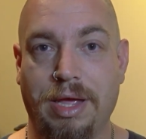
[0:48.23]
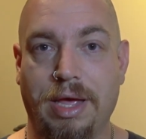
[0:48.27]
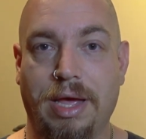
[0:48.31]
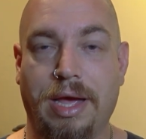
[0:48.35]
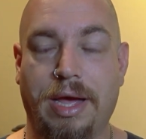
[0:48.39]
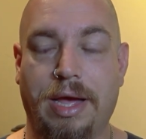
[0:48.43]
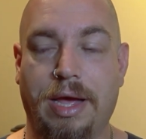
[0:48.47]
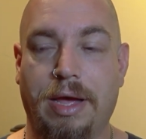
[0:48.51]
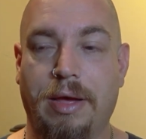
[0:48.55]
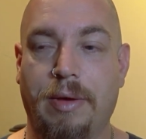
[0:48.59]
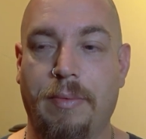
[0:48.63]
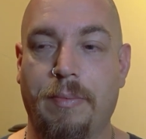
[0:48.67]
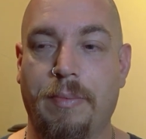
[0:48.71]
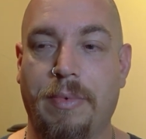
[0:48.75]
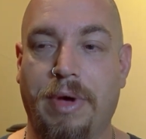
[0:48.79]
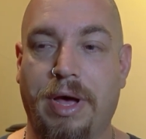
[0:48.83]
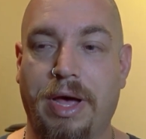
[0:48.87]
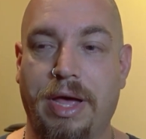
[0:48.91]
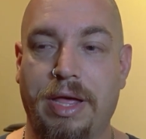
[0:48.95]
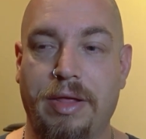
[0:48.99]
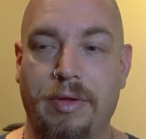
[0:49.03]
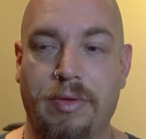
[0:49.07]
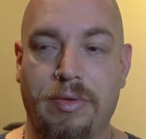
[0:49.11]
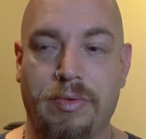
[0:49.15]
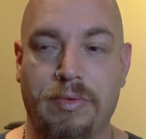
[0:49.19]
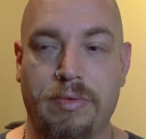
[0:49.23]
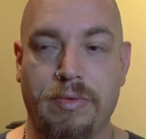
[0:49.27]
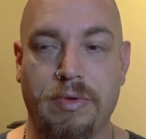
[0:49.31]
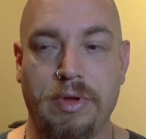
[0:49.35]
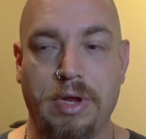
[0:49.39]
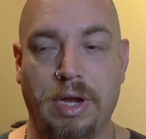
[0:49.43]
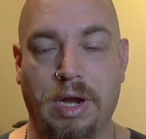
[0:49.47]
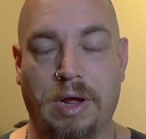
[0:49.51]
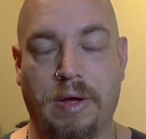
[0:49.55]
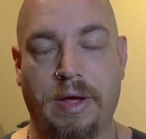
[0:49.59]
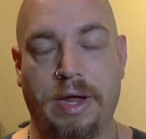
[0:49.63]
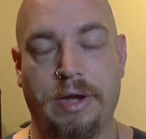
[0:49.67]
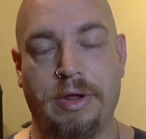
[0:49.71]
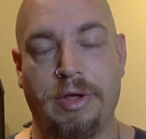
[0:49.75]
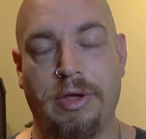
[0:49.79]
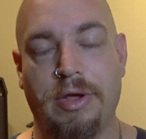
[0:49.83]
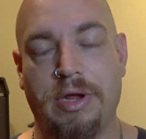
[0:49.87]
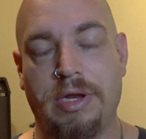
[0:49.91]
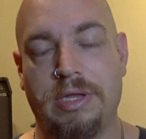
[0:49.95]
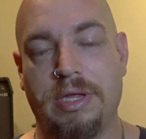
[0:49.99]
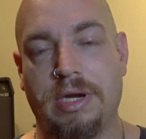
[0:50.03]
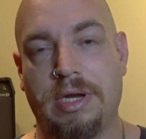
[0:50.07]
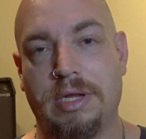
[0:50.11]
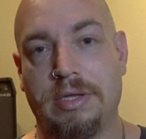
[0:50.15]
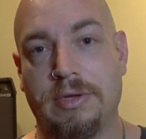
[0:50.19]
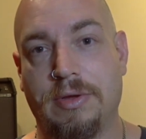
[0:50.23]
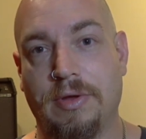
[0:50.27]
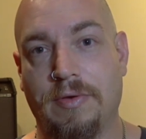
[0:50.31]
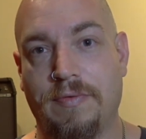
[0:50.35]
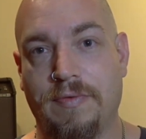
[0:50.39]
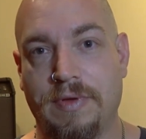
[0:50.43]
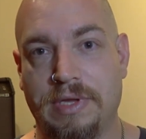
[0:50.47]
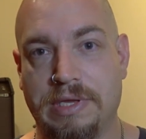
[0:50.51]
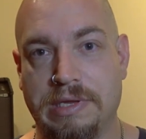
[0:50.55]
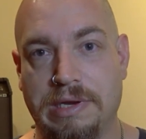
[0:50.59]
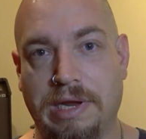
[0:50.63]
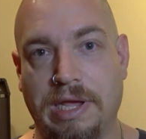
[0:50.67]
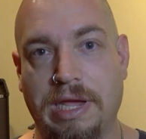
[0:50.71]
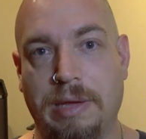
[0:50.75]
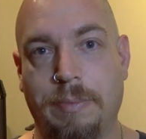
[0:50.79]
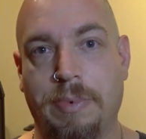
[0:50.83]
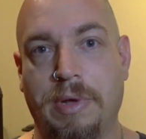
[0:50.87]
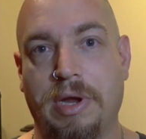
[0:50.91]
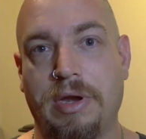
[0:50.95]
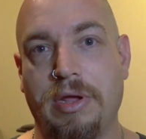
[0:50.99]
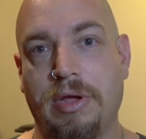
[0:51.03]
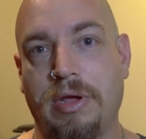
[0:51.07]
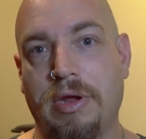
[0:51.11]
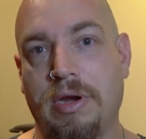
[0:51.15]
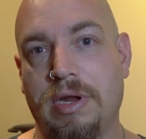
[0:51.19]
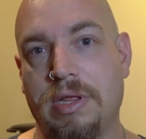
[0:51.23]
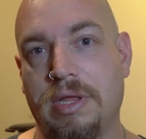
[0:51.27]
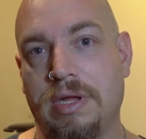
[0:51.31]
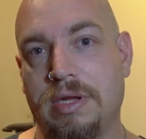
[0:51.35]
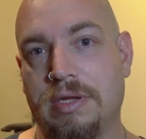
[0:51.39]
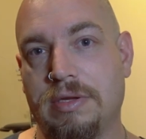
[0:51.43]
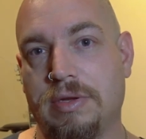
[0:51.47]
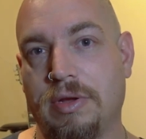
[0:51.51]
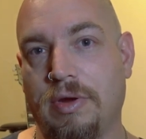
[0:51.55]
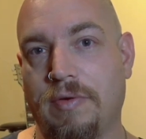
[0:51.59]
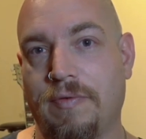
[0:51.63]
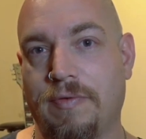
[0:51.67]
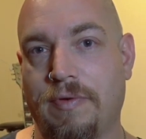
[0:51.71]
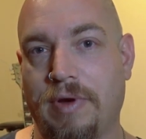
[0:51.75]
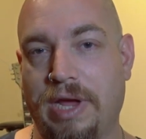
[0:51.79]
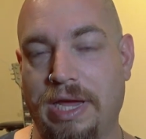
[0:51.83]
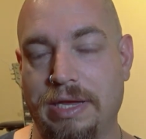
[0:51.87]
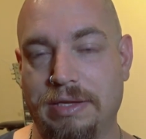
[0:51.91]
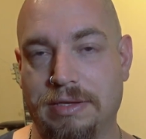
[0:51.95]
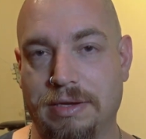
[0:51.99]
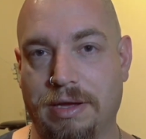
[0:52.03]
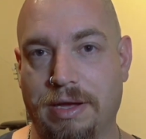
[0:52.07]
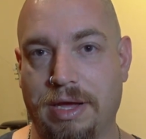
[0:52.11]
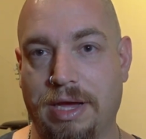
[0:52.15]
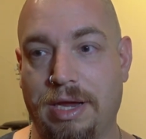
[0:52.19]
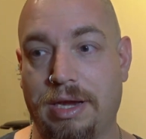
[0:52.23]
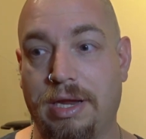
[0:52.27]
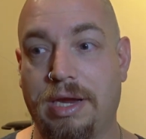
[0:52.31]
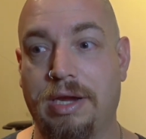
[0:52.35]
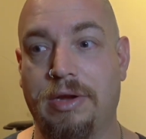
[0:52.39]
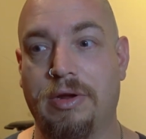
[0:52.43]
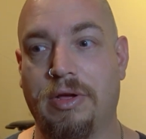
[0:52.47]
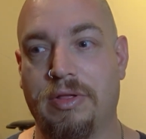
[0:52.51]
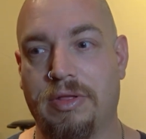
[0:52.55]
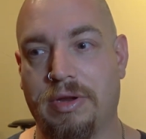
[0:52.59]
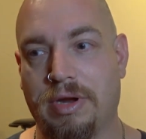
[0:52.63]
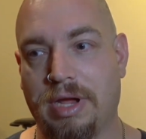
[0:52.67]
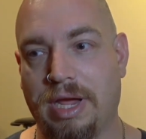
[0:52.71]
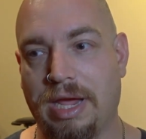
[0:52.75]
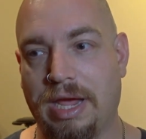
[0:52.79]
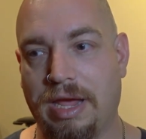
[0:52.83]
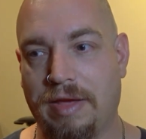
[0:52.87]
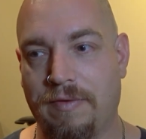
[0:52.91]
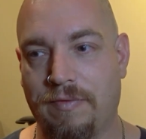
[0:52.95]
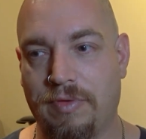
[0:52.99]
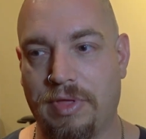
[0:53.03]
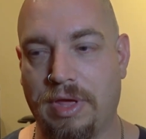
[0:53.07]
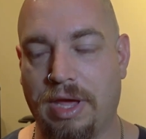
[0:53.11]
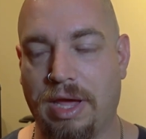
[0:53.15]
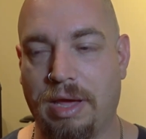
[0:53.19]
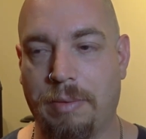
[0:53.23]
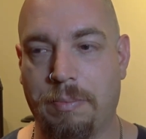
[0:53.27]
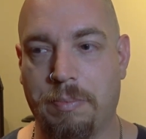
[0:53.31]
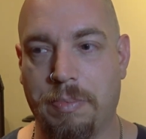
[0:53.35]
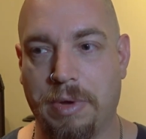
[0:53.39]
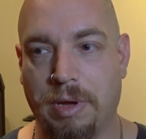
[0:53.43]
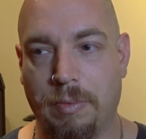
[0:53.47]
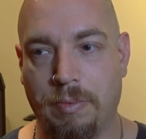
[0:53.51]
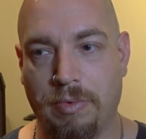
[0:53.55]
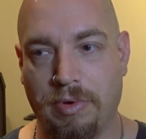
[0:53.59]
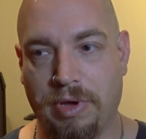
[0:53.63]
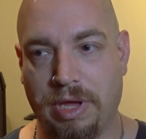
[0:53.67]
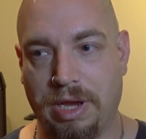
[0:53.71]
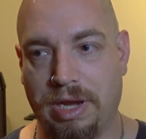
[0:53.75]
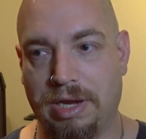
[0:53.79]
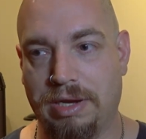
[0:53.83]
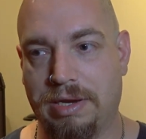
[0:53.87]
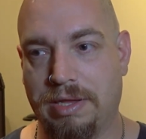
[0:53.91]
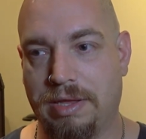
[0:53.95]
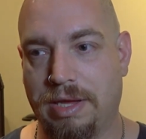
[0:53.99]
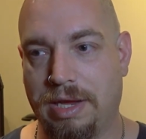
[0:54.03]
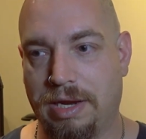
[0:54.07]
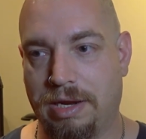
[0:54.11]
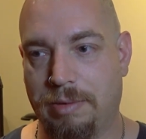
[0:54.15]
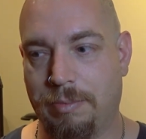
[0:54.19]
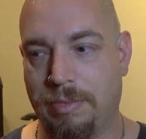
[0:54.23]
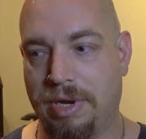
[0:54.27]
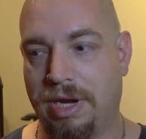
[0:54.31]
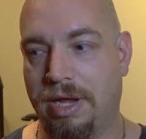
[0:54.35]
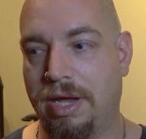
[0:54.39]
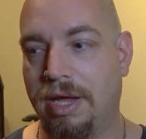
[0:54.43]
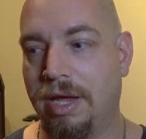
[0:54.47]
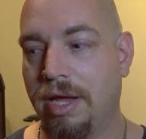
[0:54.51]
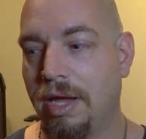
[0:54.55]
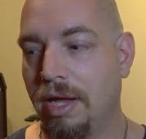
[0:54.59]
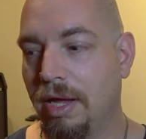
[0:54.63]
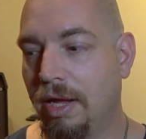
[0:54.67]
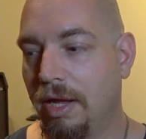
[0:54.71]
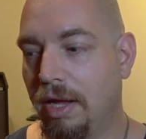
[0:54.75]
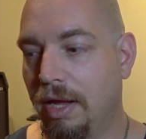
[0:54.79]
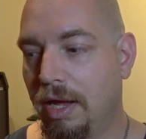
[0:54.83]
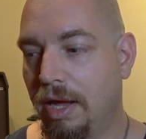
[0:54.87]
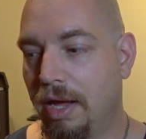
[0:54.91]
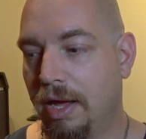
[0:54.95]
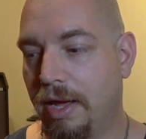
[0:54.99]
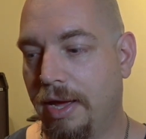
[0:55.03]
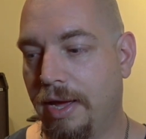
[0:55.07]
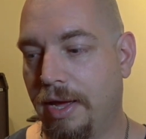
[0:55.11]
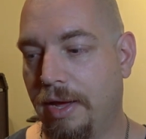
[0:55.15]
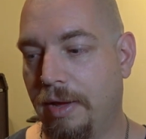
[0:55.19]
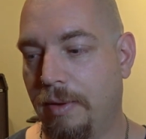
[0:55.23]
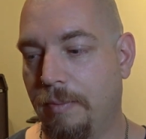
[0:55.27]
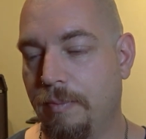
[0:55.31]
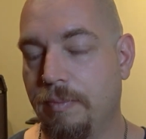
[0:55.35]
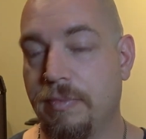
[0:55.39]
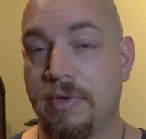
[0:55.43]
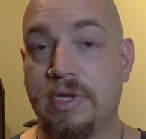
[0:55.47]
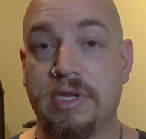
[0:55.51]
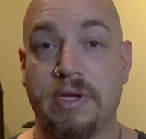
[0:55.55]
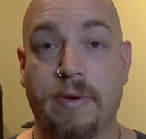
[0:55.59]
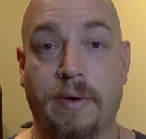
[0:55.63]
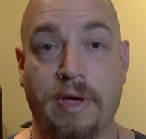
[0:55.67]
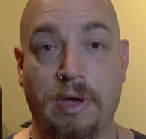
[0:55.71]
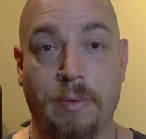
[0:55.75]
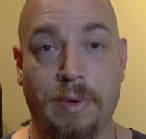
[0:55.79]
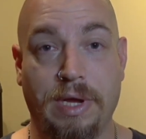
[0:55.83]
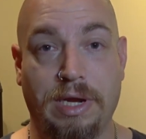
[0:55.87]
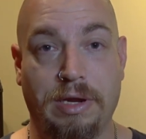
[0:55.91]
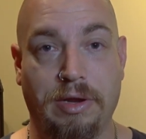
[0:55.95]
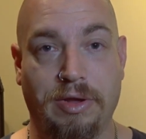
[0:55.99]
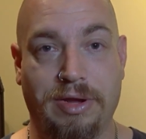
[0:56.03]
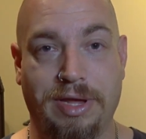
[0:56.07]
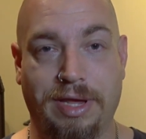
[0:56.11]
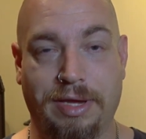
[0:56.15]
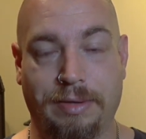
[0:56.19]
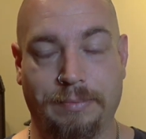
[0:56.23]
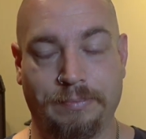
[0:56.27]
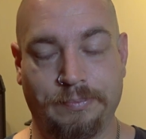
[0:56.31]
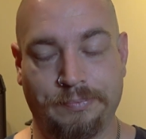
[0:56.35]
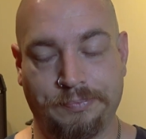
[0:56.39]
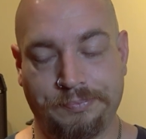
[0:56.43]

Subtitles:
I'd heard that it's good for sleep, I'd heard that it's good for anxiety, not that I have that, but we'll get into that in a minute. So I went looking.